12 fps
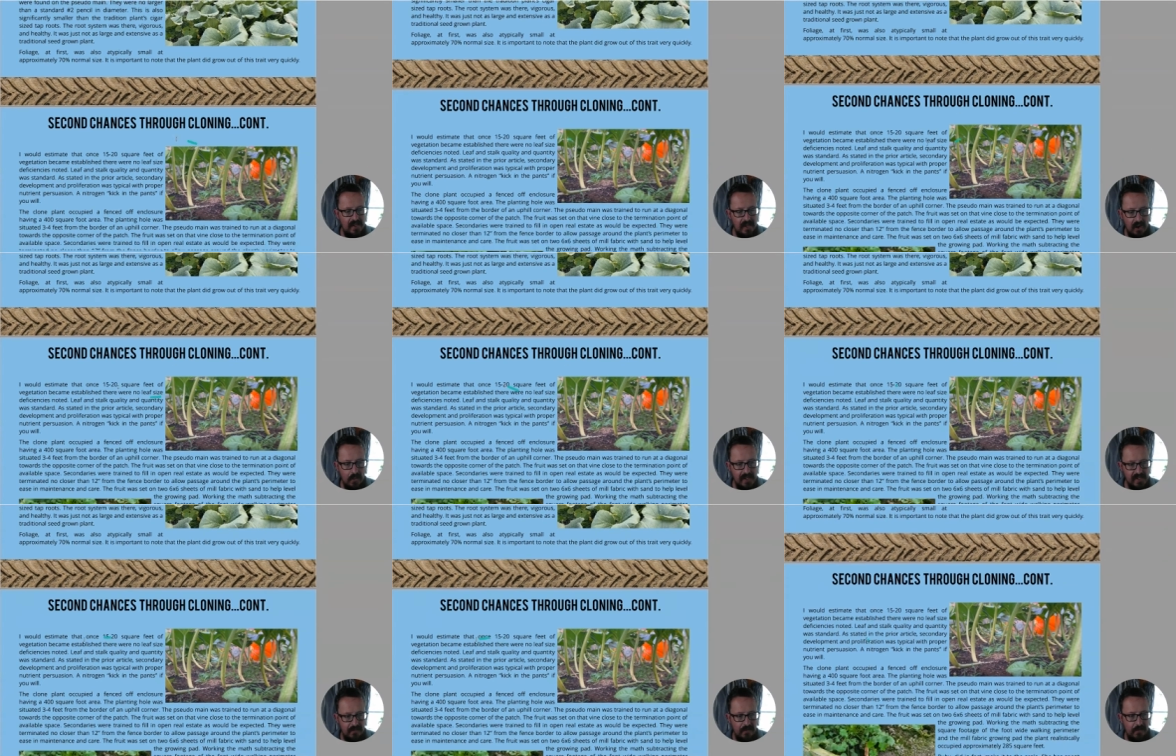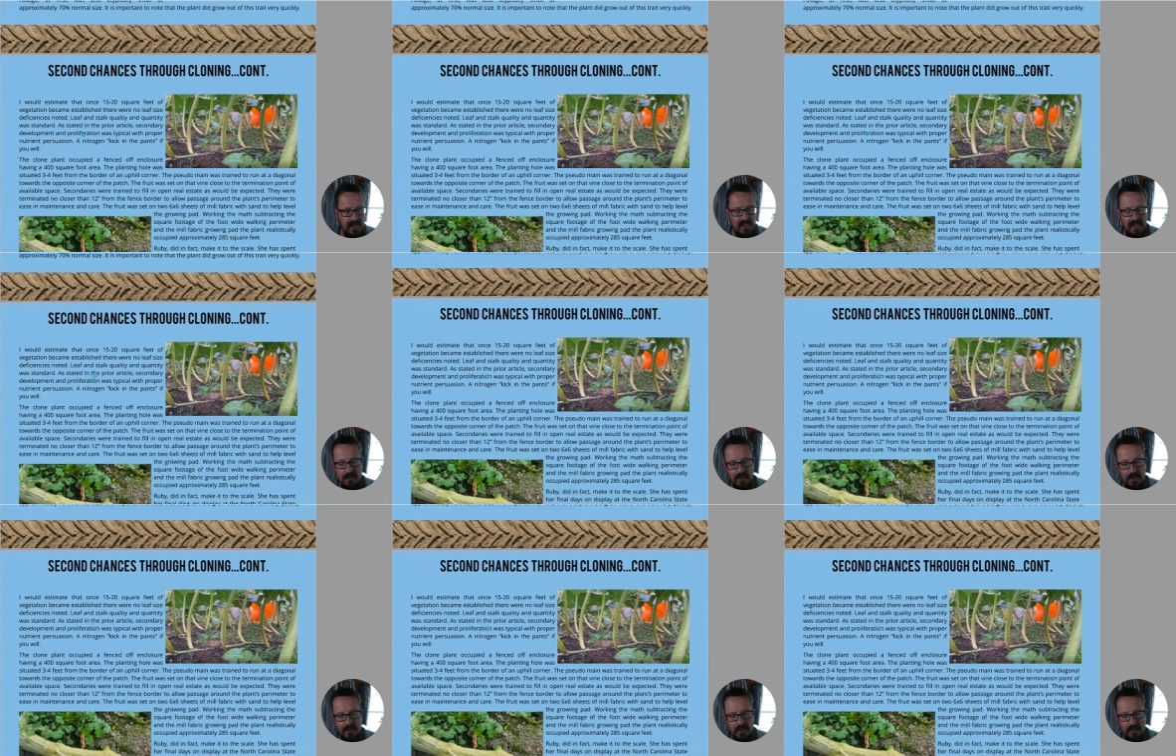a whole bunch of information here.